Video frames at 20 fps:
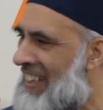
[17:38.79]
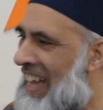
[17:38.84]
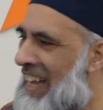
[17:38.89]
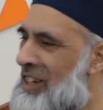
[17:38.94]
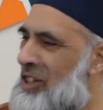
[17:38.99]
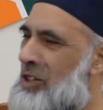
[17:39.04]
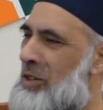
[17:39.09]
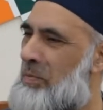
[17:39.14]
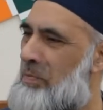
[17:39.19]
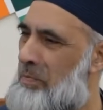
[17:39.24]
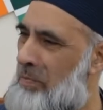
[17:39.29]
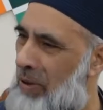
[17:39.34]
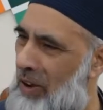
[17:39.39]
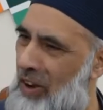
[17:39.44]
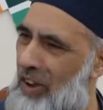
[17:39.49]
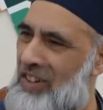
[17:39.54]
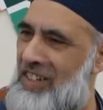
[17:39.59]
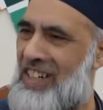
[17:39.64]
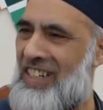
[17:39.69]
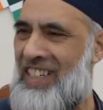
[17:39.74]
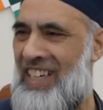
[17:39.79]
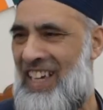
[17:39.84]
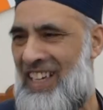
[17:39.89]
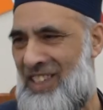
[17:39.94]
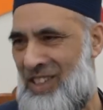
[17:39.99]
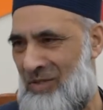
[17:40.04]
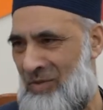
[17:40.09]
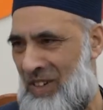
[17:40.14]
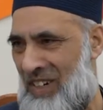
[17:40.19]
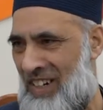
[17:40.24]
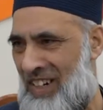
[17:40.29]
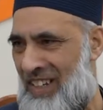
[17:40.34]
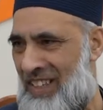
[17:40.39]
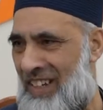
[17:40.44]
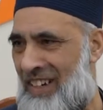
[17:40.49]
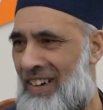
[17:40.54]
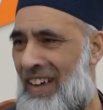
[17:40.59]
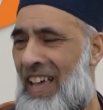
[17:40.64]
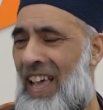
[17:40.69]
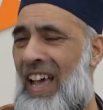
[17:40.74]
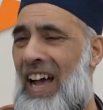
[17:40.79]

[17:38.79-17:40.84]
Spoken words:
and to plot against one another.